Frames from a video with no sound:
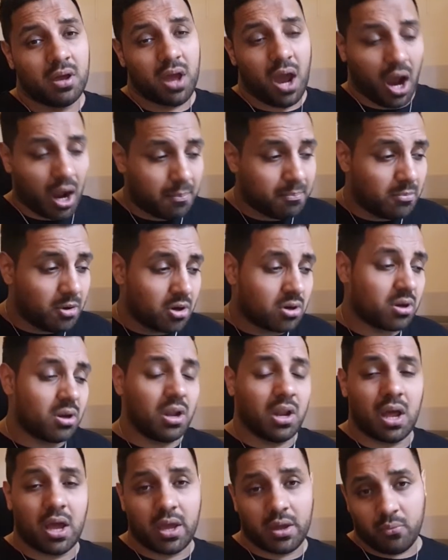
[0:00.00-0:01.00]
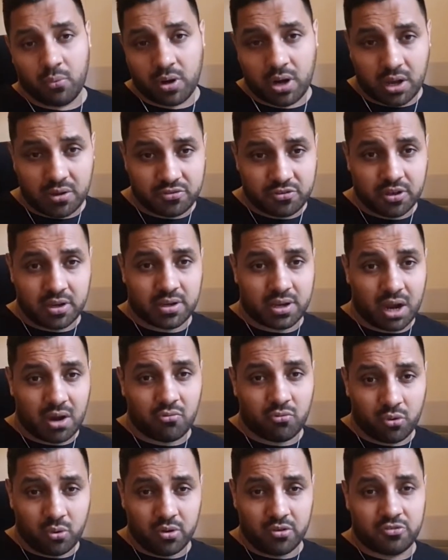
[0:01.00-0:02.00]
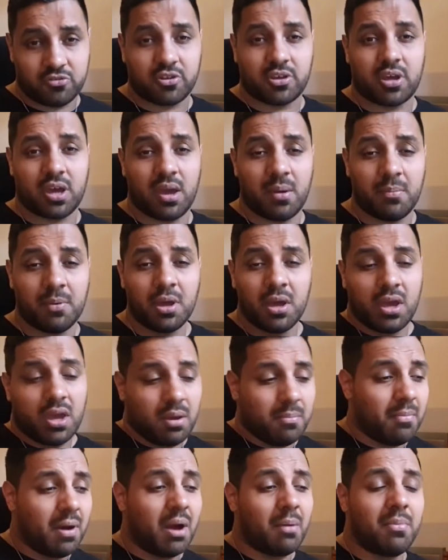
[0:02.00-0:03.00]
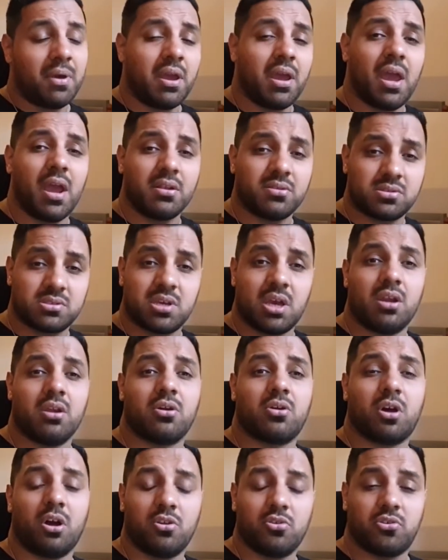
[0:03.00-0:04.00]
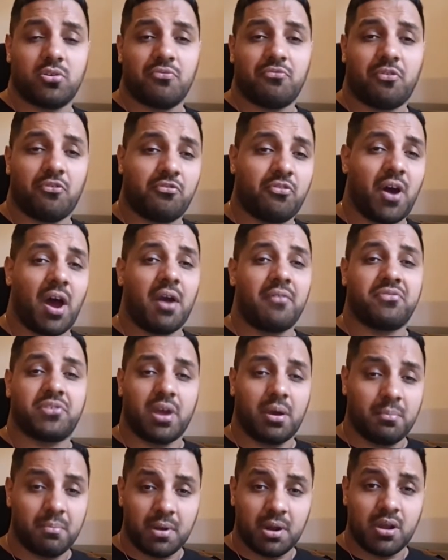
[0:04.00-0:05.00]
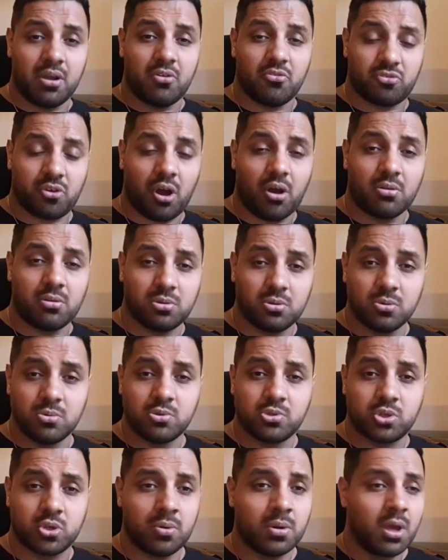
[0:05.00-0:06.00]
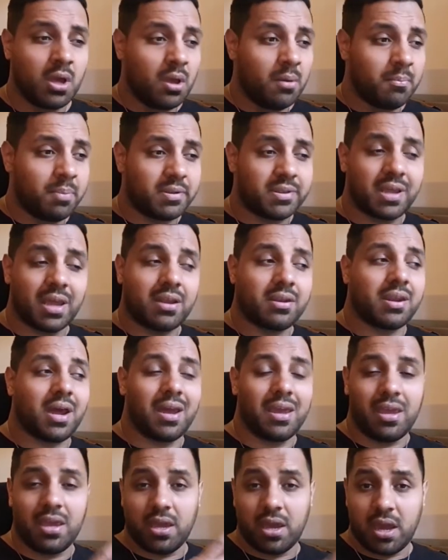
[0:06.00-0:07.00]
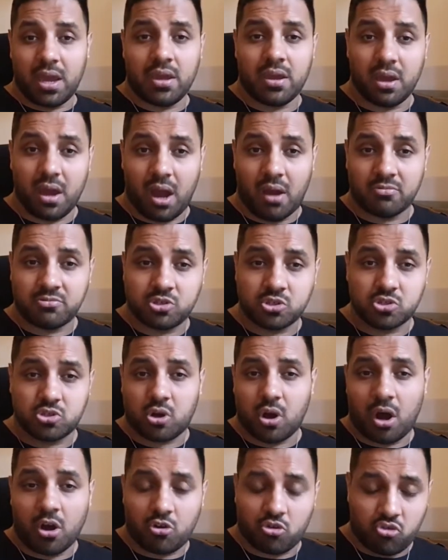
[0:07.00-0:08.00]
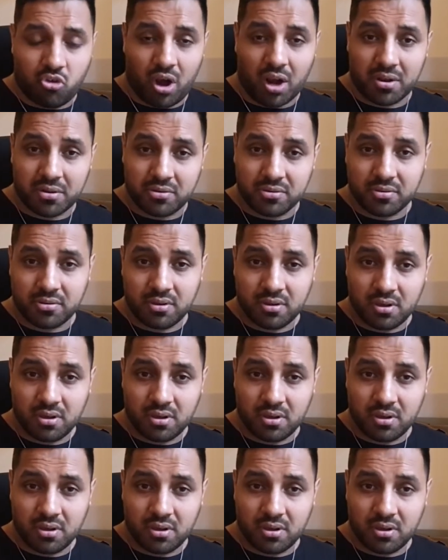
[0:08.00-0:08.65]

I'm not going to lie when I say that ruins the game. It might make entertaining content for 5-10 minutes on YouTube, but then that EA have just got a grand.